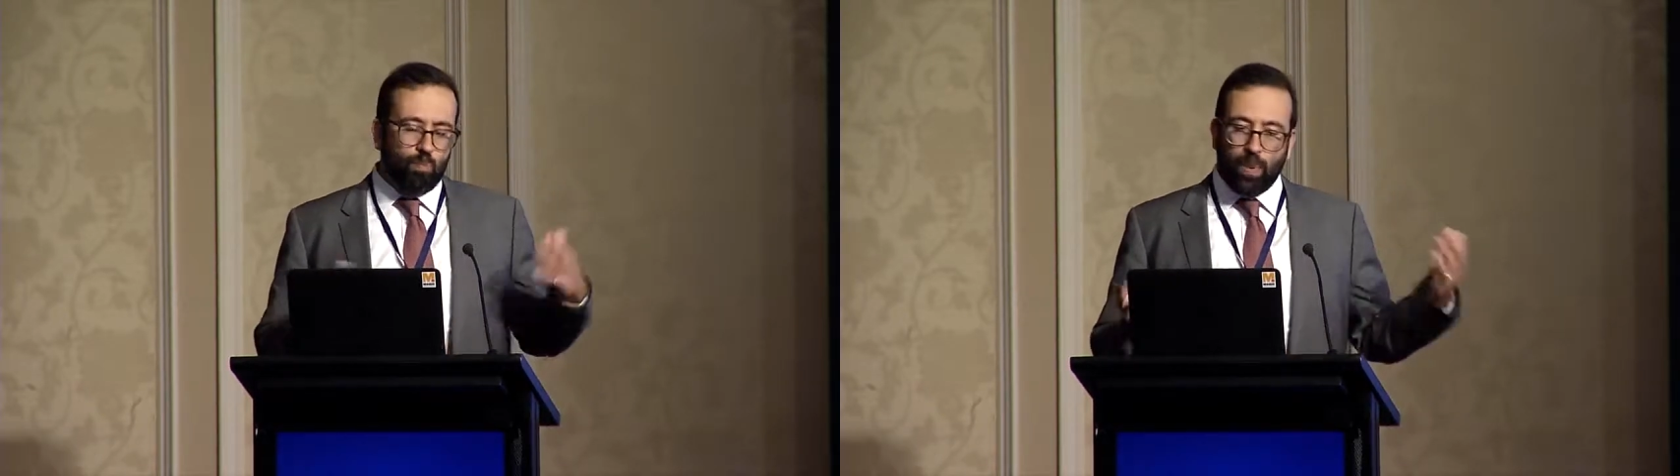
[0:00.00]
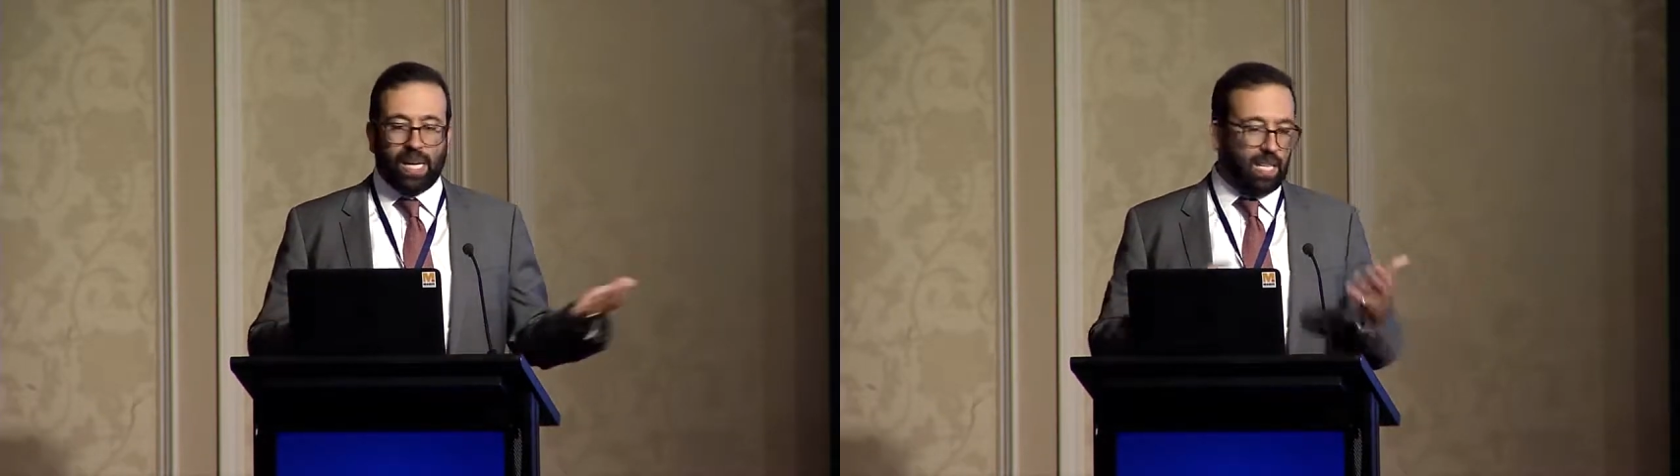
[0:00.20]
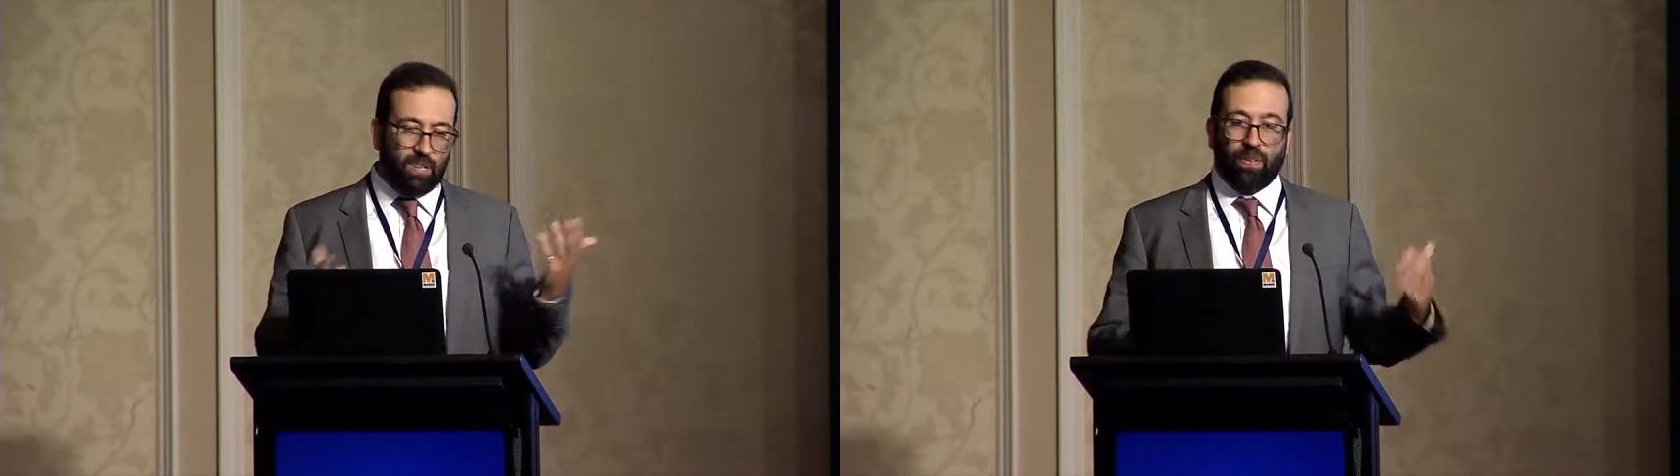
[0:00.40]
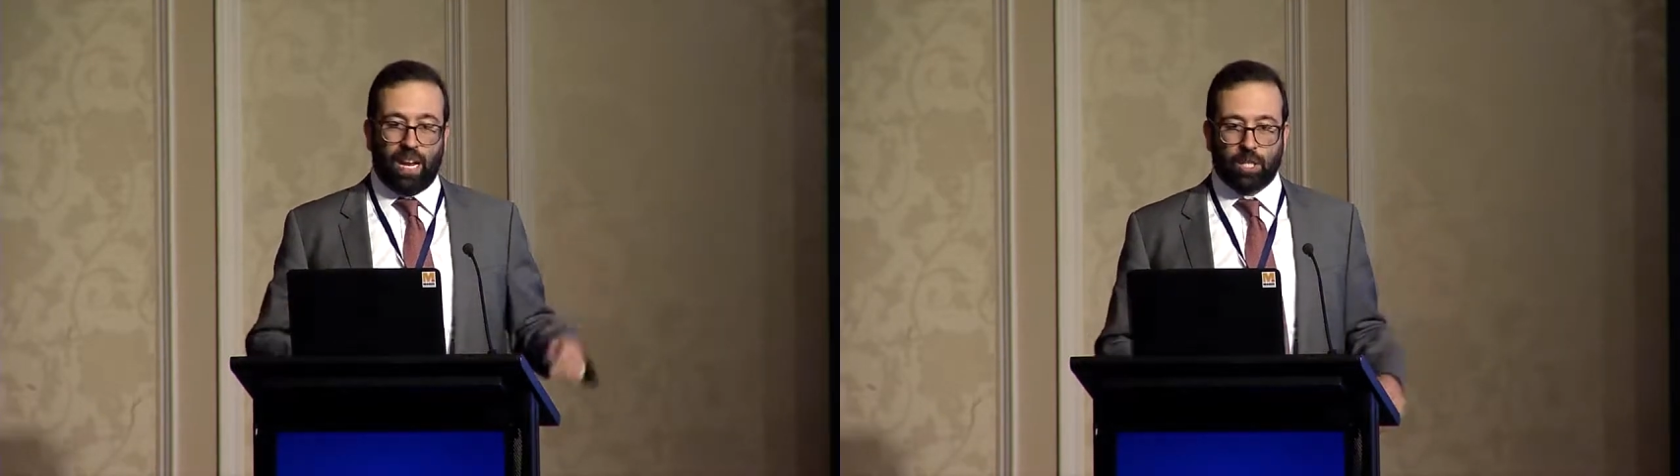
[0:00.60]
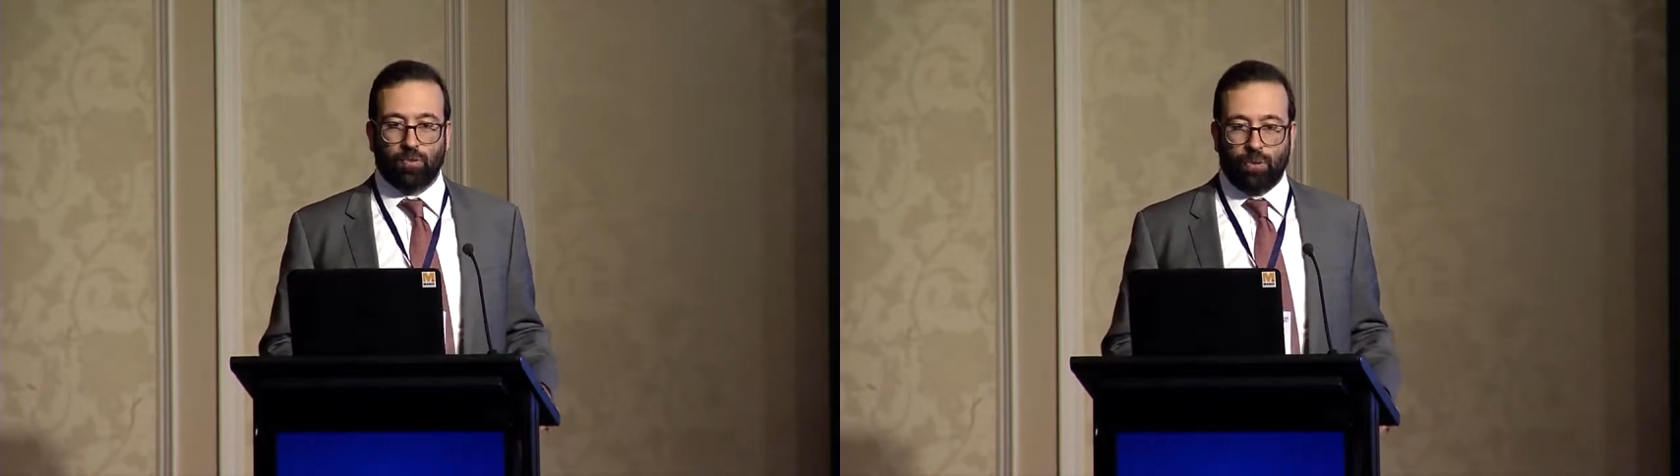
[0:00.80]
Because of
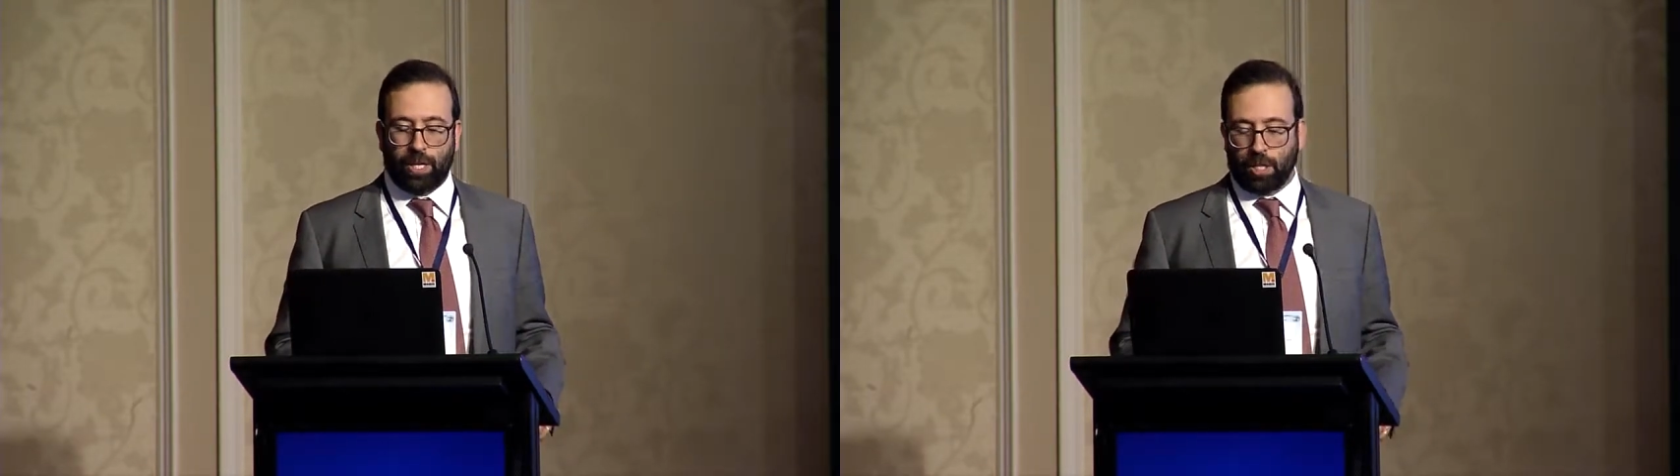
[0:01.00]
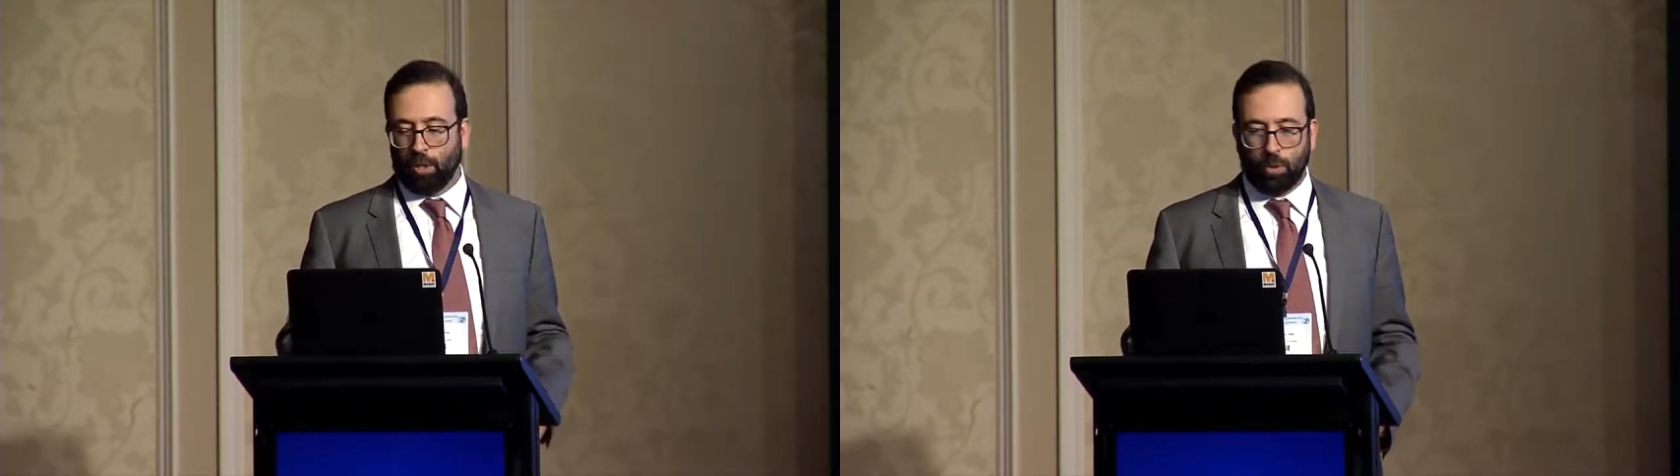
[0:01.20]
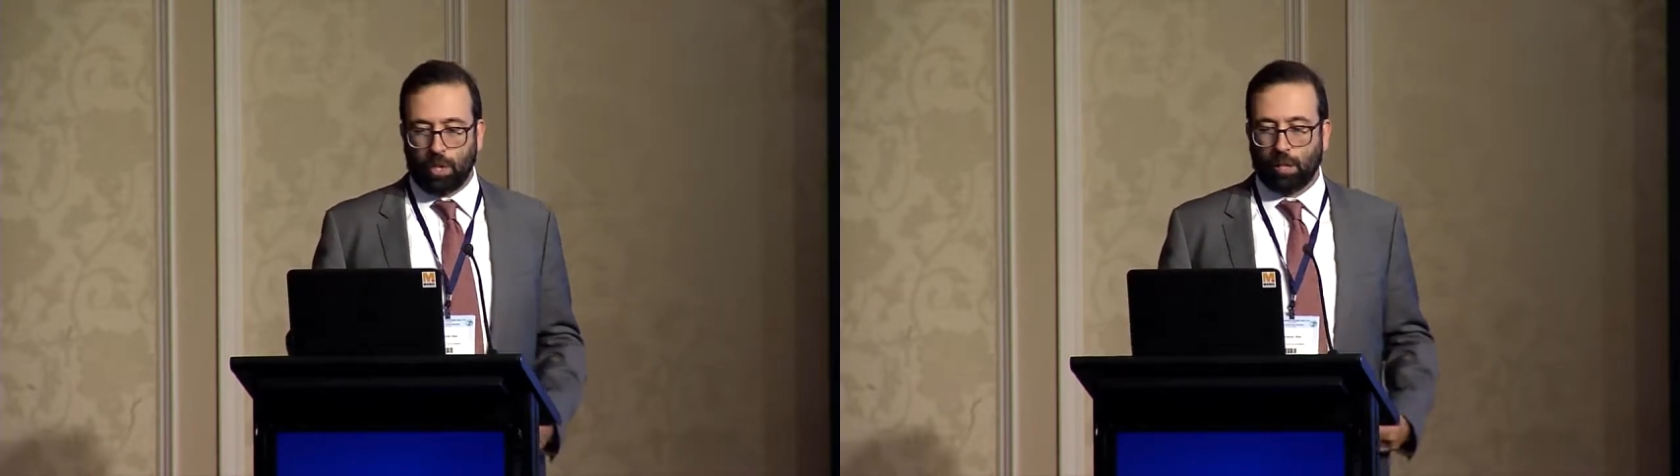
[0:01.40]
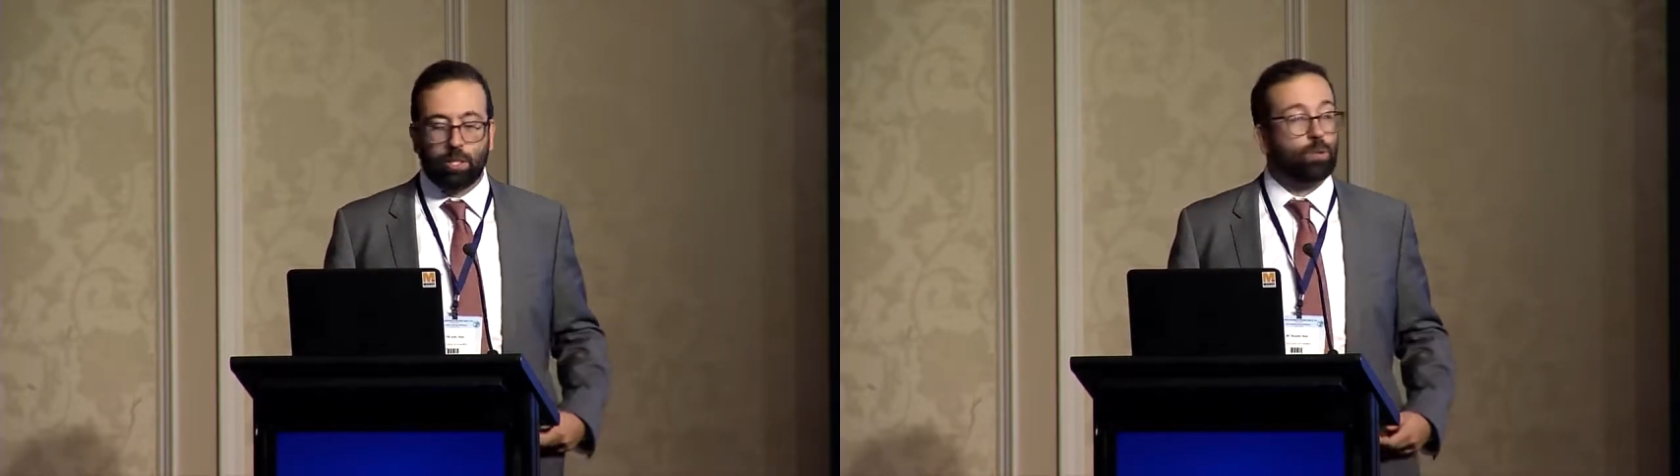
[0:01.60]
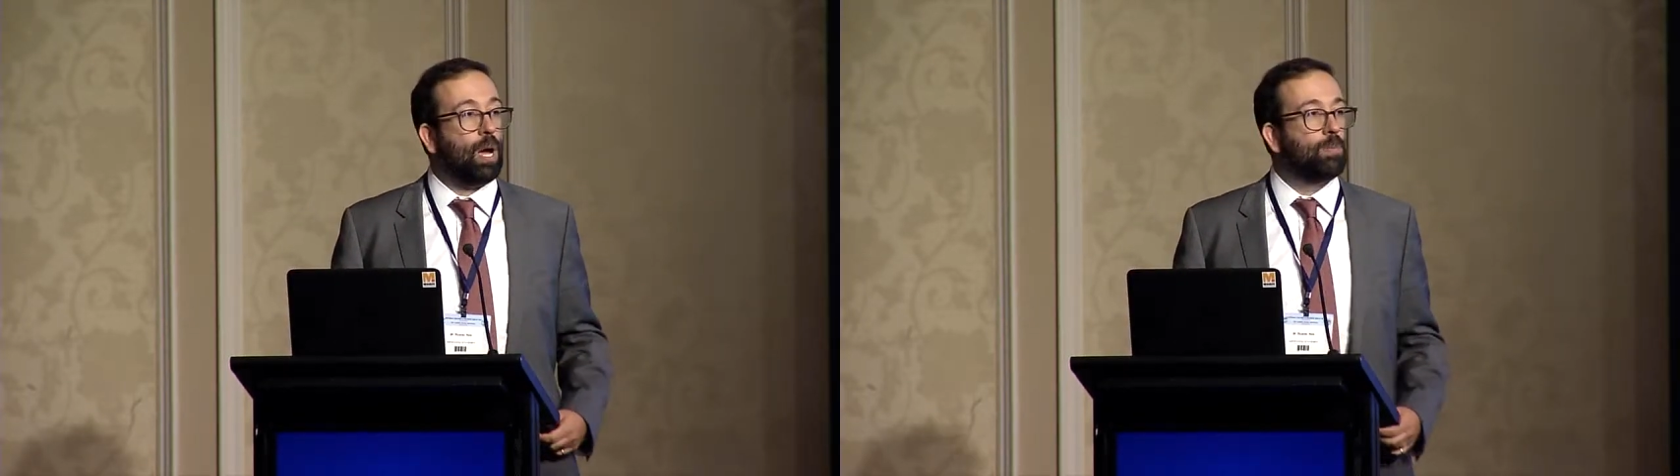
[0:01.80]
financial frictions, which I'll
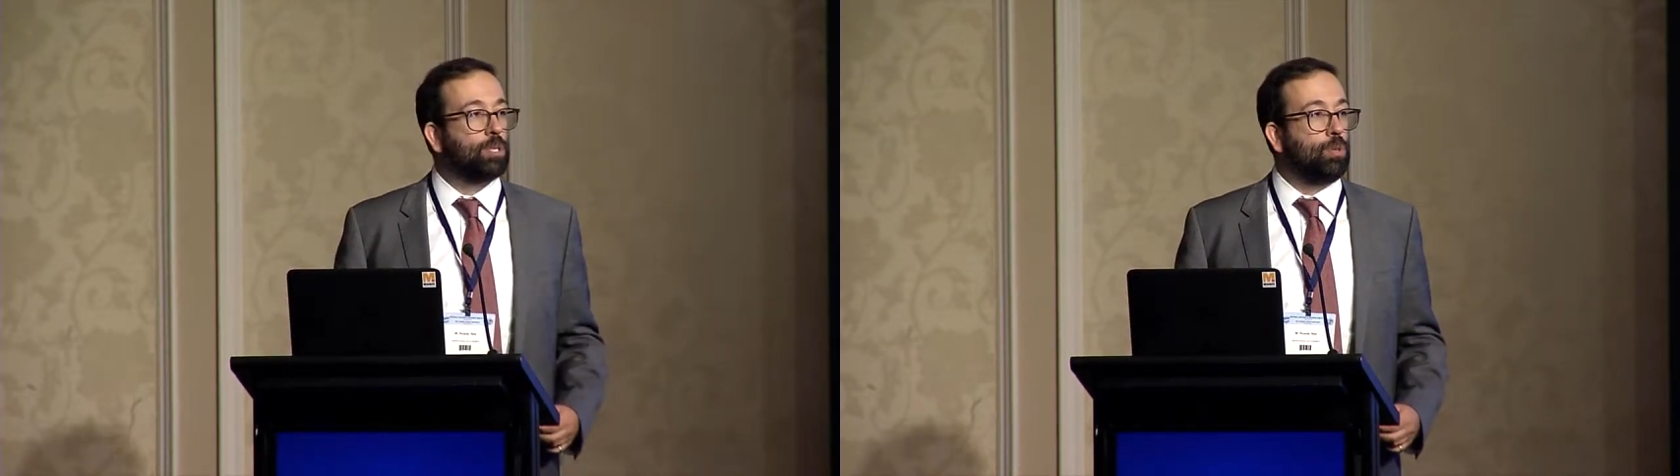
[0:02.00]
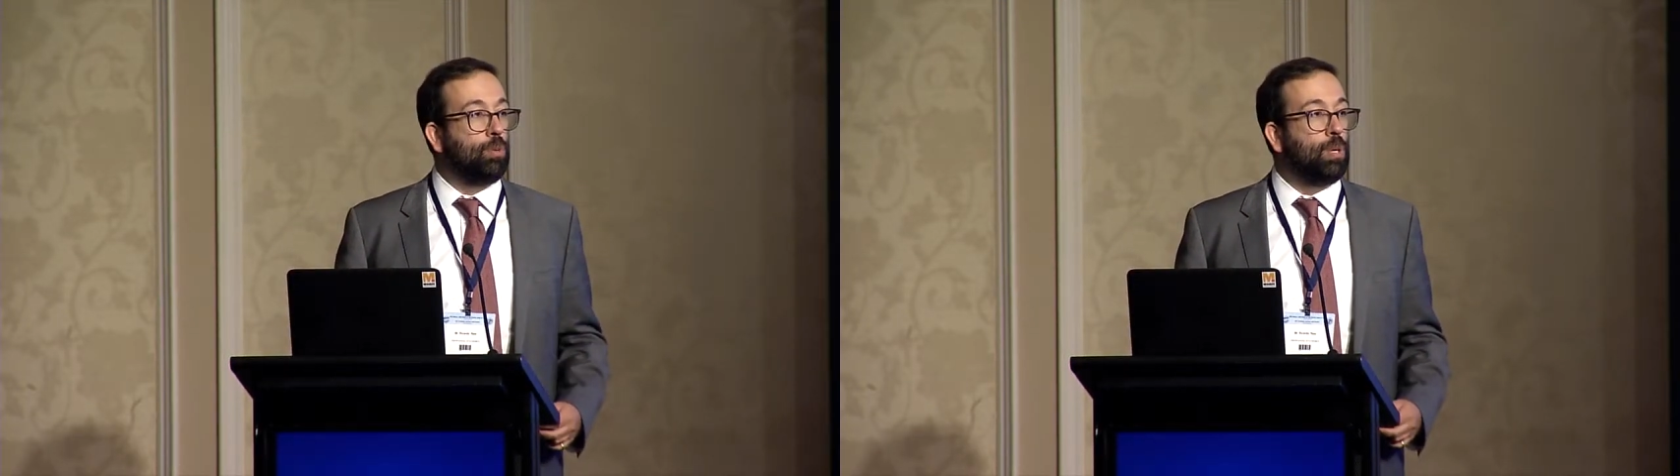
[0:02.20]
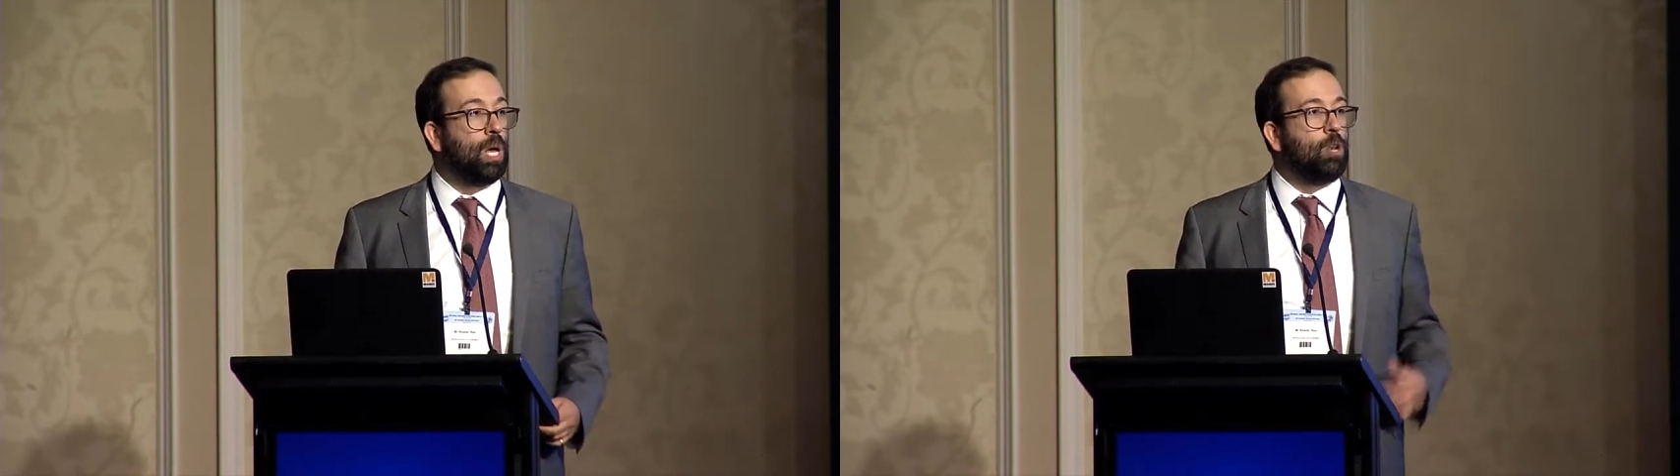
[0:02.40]
describe soon,